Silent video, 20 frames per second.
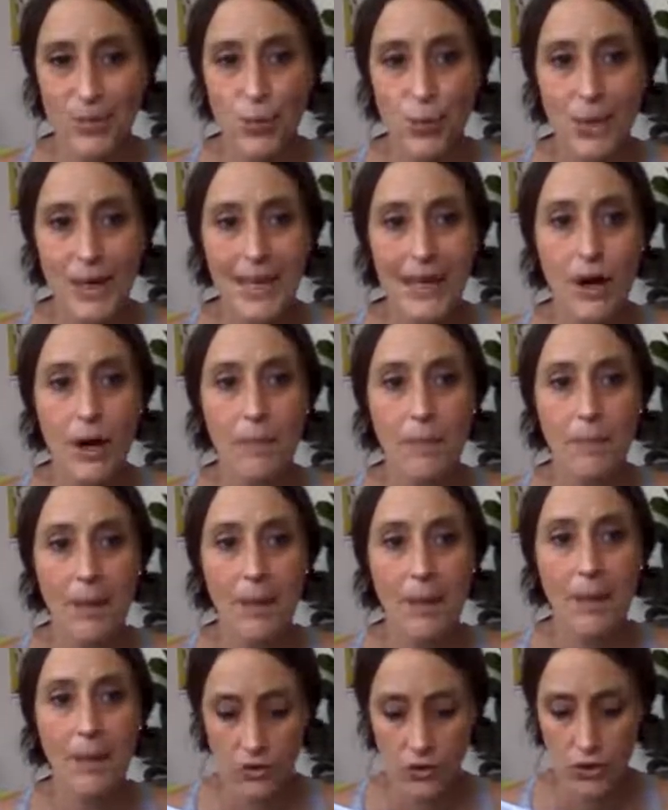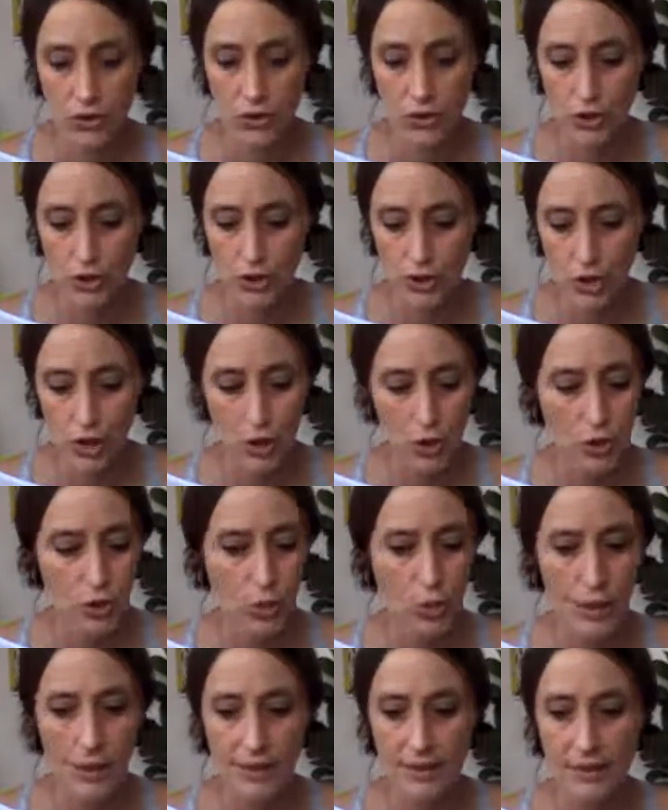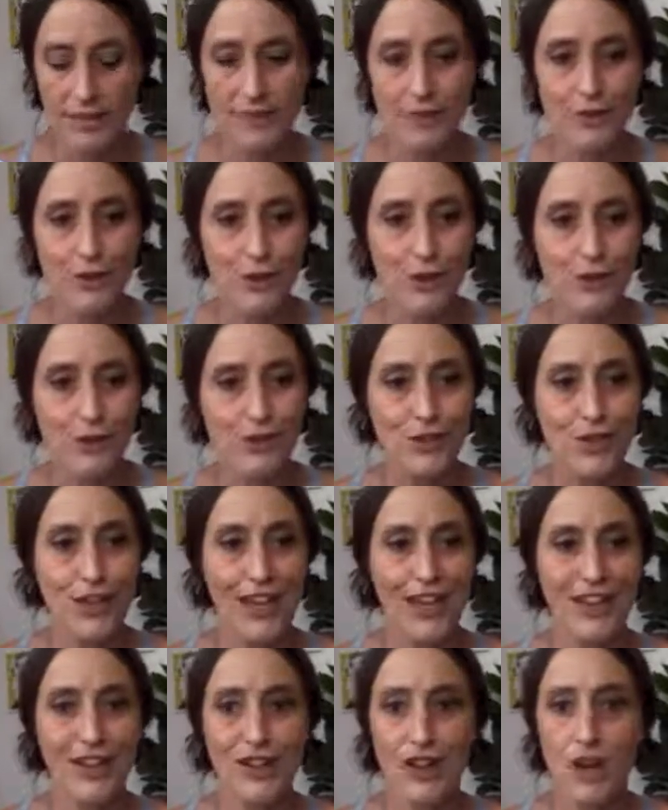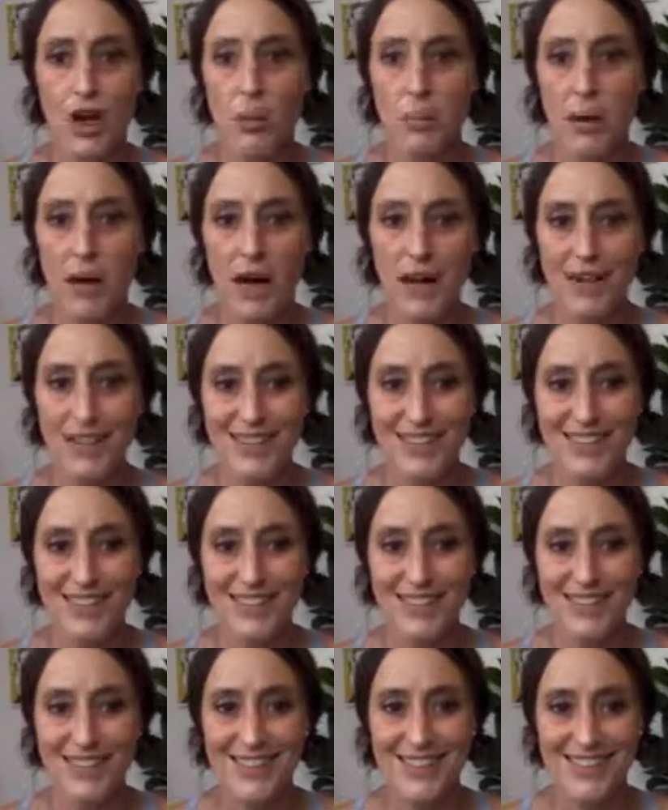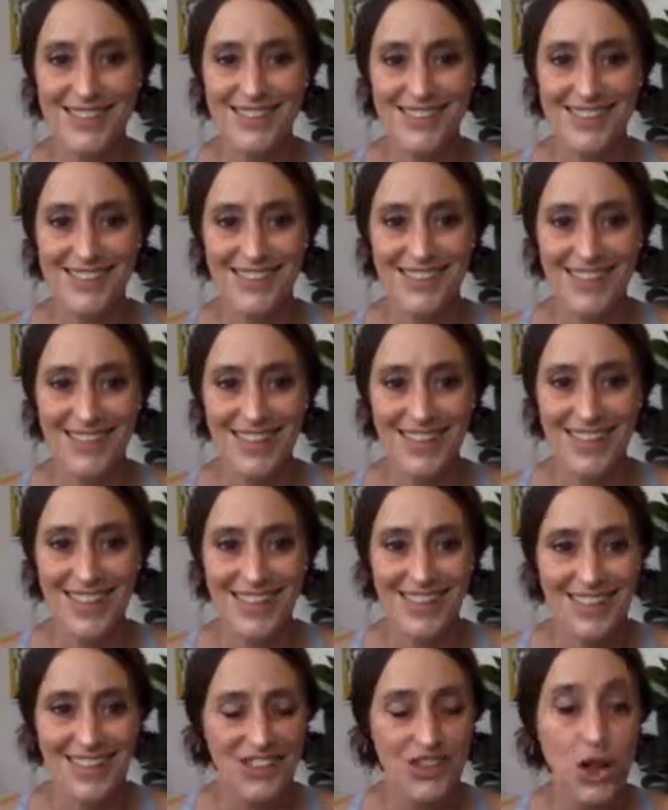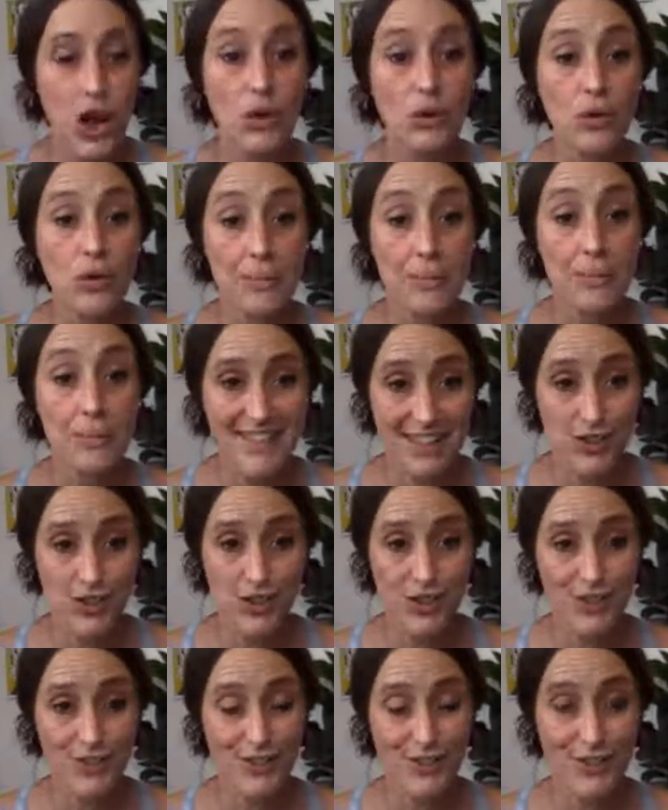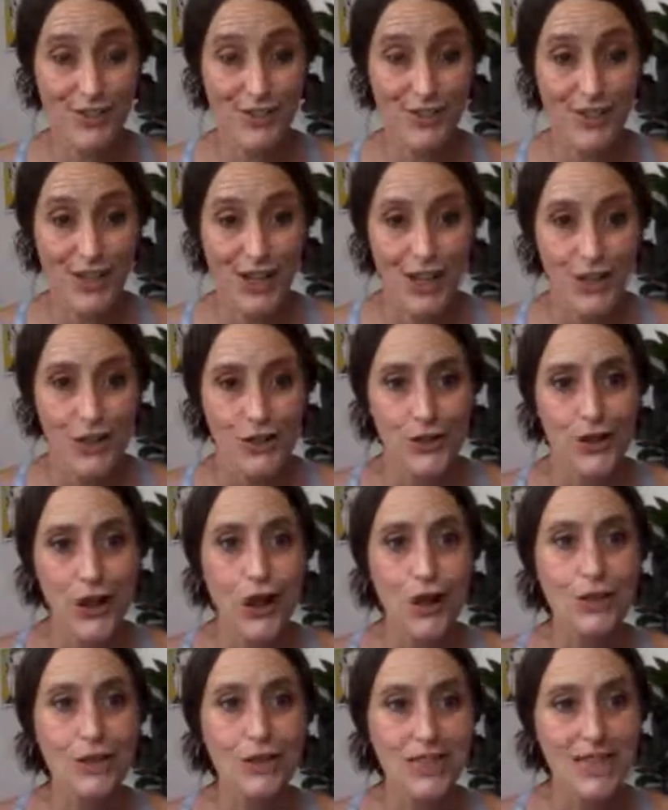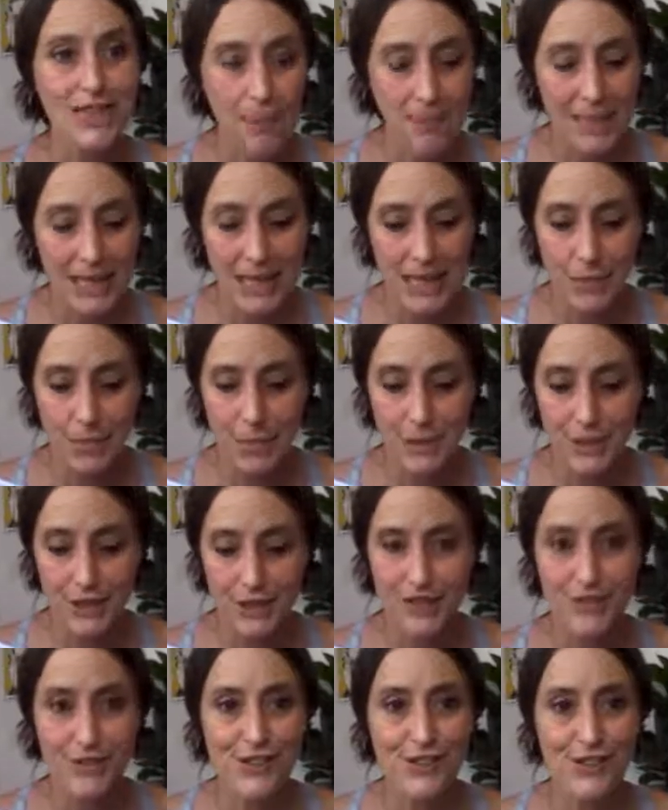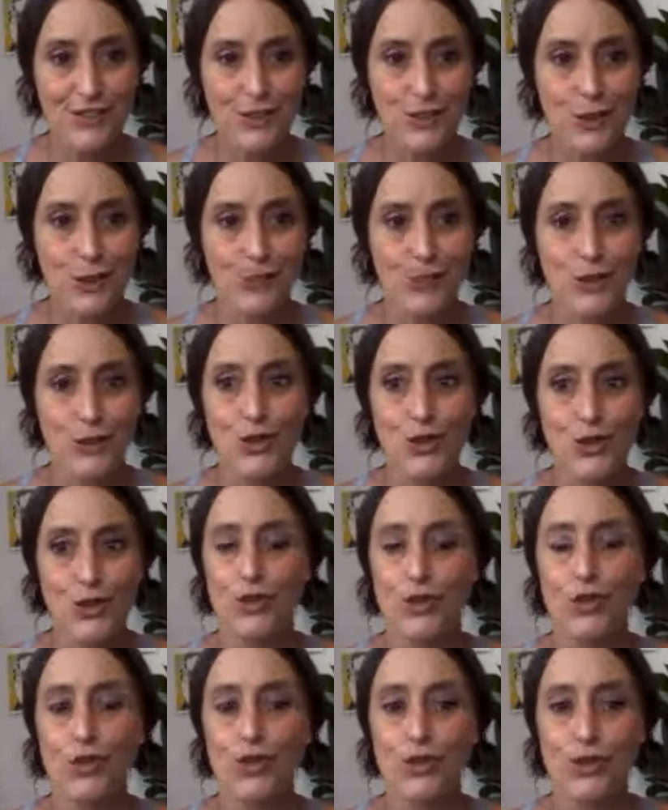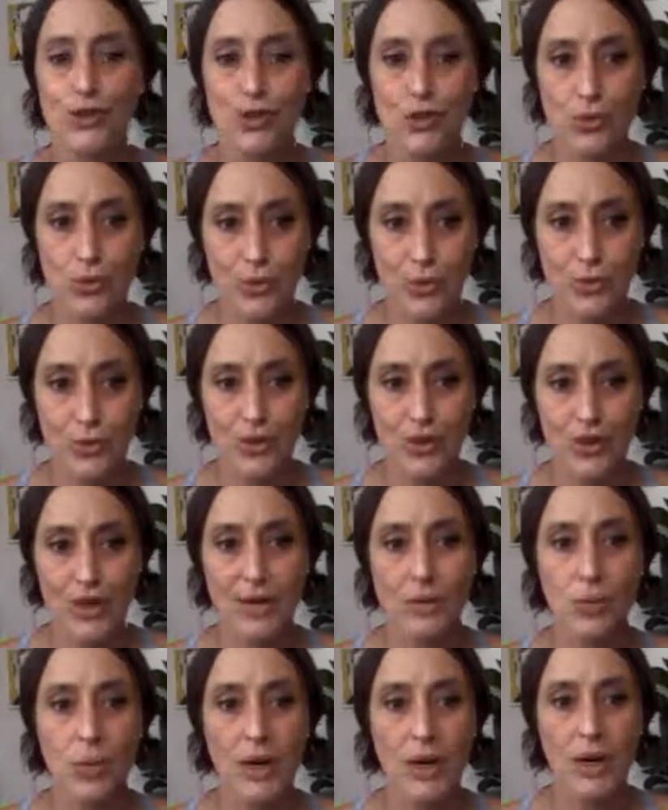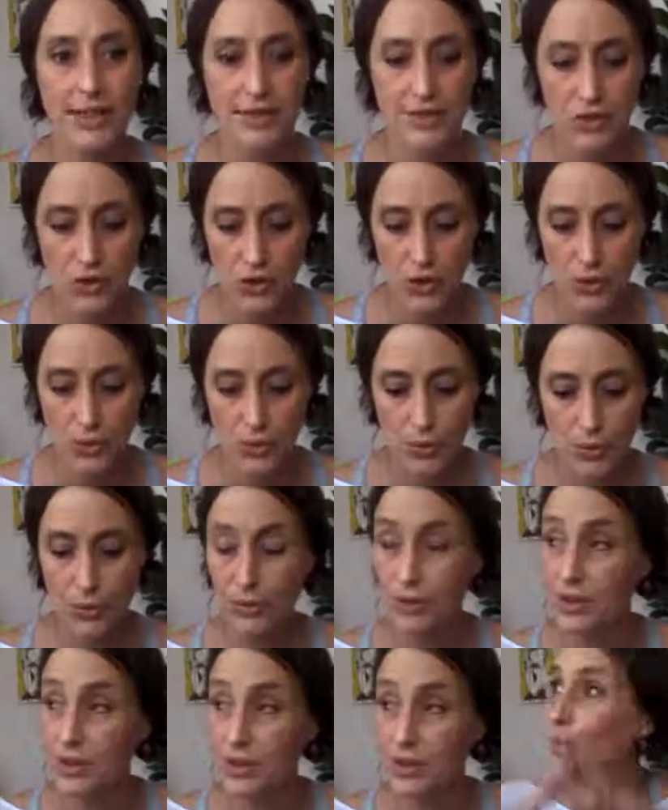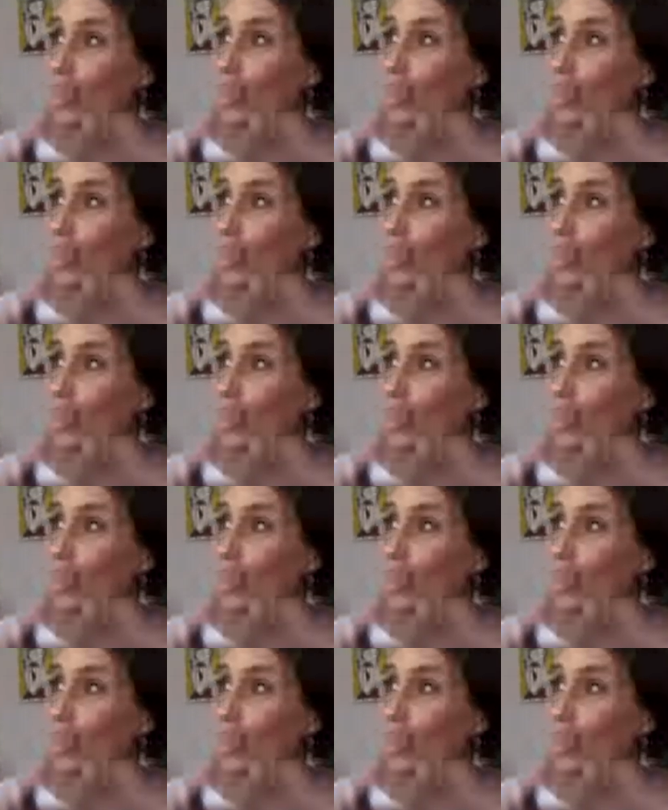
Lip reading: We are meant to show what this looks like. No boxes, no limitations, no limiting belief systems to your truth and what is truth